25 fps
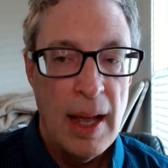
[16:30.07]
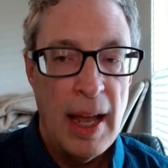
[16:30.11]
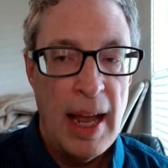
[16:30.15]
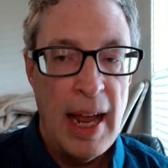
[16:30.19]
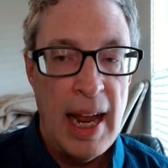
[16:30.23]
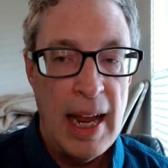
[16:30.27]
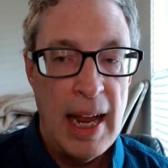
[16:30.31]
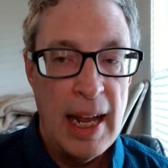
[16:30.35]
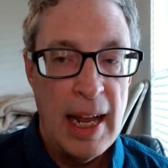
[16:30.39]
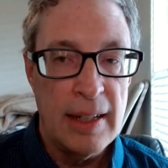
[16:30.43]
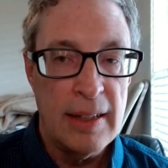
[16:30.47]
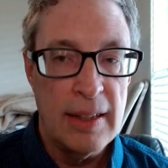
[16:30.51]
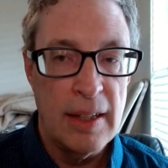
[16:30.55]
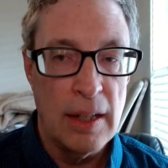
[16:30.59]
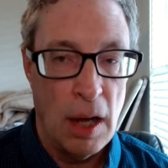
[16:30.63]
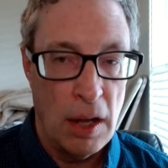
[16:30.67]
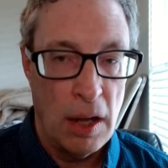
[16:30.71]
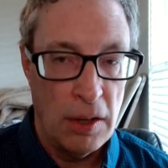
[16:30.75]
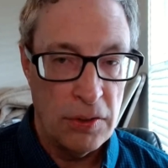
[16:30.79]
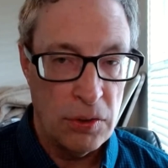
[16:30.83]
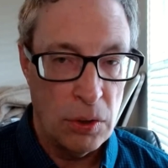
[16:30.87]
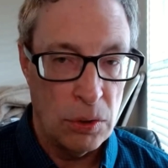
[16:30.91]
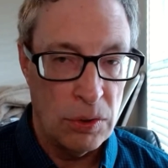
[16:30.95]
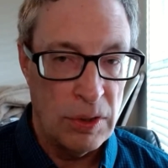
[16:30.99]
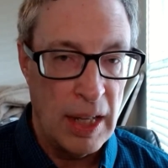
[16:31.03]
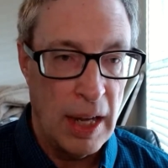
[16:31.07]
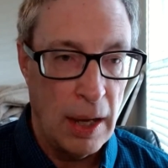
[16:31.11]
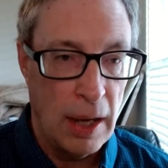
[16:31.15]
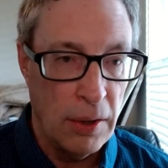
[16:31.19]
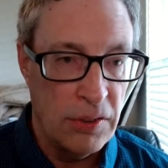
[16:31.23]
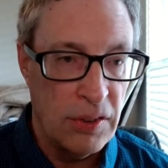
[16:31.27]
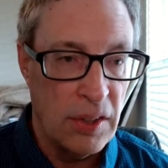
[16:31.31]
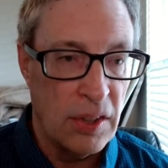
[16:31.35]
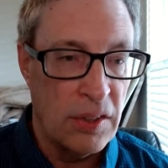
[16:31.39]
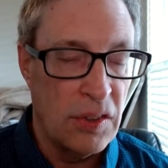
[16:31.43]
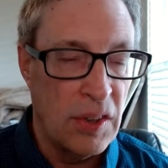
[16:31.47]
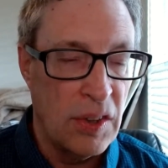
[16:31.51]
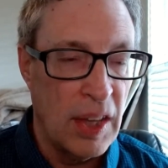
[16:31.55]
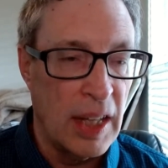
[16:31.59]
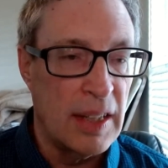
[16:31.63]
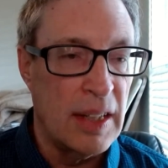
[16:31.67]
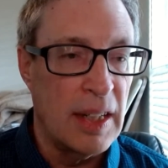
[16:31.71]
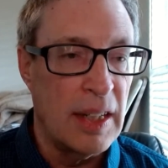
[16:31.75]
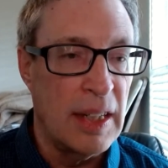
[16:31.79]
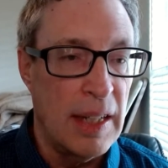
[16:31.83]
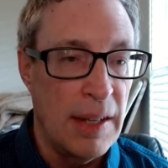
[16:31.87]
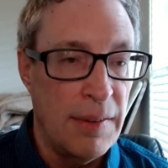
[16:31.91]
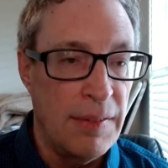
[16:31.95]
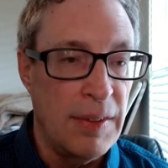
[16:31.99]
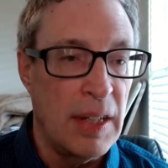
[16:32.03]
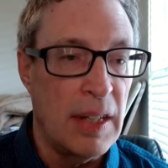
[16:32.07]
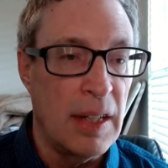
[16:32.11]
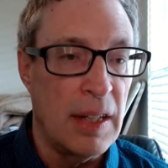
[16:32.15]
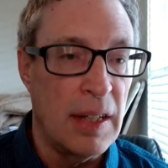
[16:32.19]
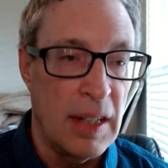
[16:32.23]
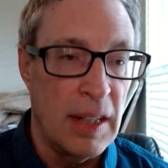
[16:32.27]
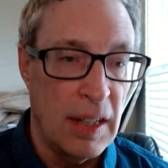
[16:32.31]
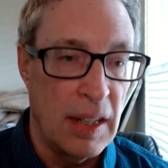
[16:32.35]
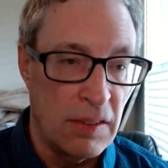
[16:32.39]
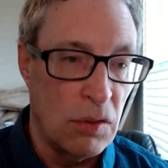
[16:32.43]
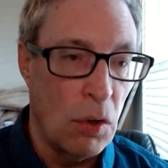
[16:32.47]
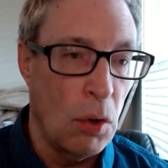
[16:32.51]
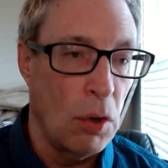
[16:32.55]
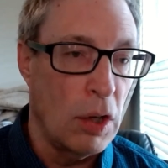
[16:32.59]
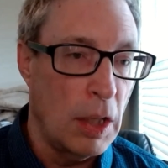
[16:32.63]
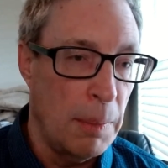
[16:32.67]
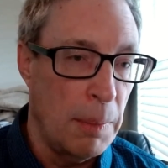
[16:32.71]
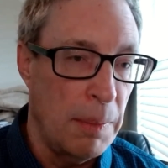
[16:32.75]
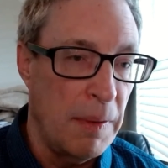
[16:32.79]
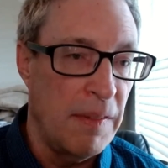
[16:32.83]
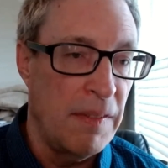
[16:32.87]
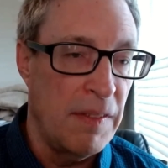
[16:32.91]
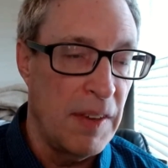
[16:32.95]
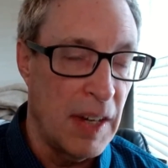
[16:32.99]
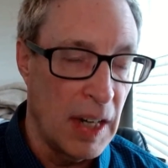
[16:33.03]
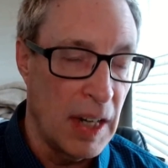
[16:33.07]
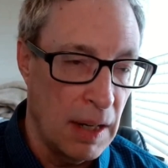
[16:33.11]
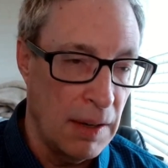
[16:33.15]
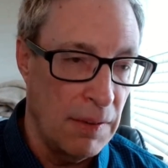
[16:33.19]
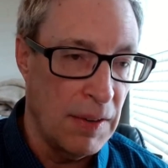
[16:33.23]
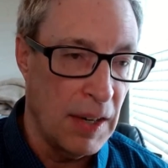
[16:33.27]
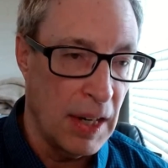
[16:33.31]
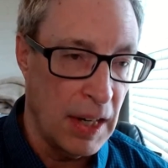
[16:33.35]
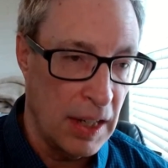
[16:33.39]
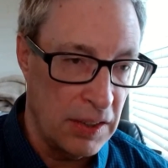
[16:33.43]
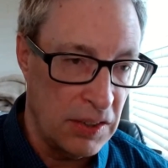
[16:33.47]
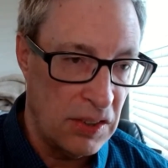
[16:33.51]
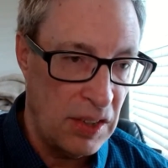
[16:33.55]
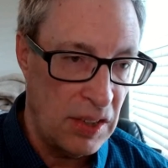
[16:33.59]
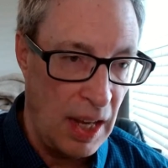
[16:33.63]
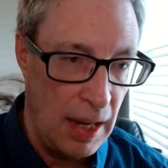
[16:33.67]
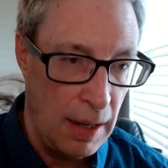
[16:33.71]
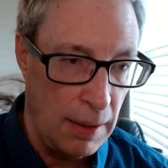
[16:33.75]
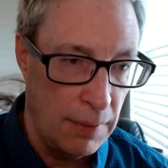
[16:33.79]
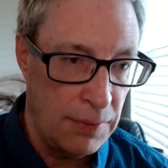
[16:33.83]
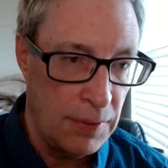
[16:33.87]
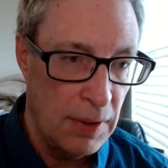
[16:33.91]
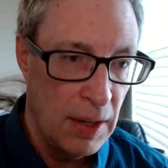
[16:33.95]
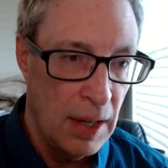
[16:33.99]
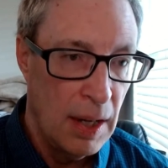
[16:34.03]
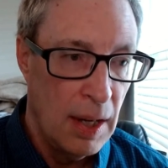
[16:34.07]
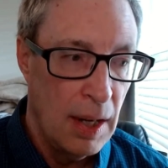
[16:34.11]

And it also tells us that the dividend is going to be very, very safe.